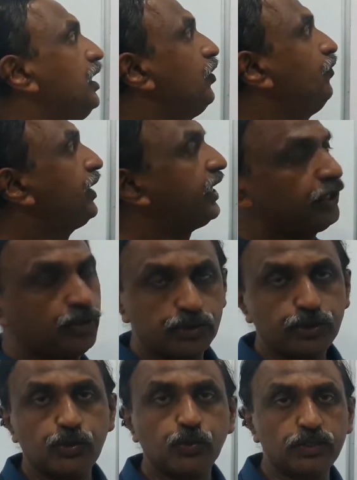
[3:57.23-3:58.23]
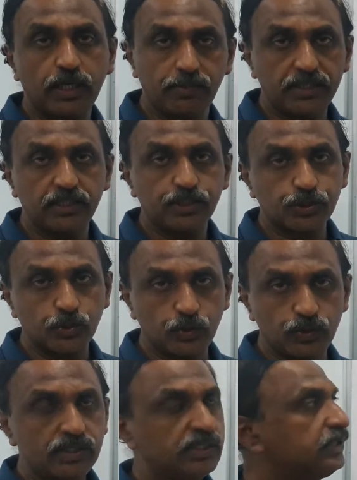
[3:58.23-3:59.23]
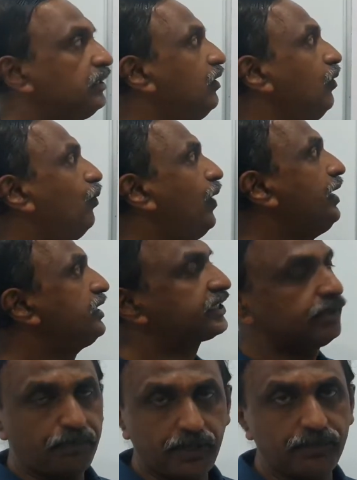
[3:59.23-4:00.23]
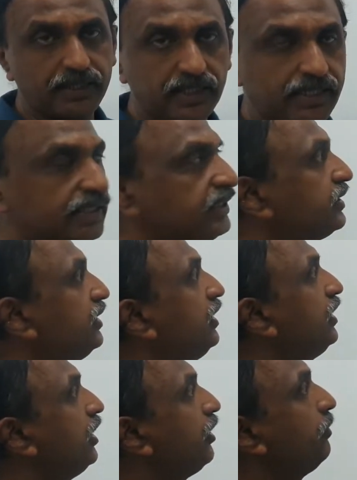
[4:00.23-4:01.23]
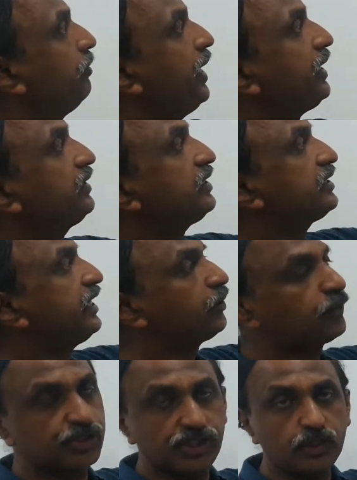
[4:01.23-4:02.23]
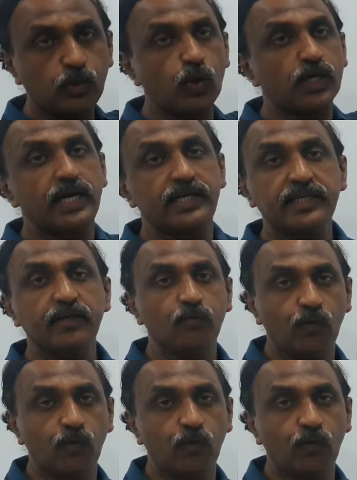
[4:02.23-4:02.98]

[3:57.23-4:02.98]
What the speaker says: We can use 2-3 methods to do this. One simple method is make this equation quadratic in